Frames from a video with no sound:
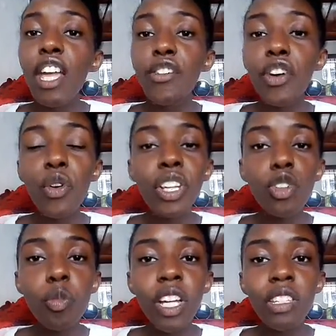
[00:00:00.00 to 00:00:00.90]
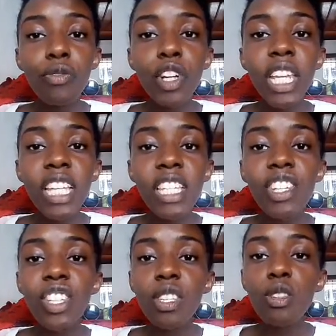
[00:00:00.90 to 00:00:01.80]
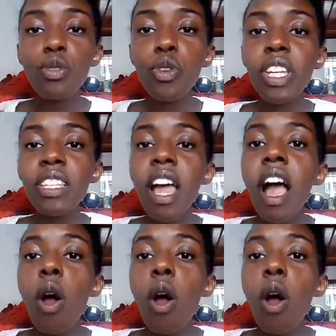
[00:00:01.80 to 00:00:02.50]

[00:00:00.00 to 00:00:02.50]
If you're going to be exfoliating, just do it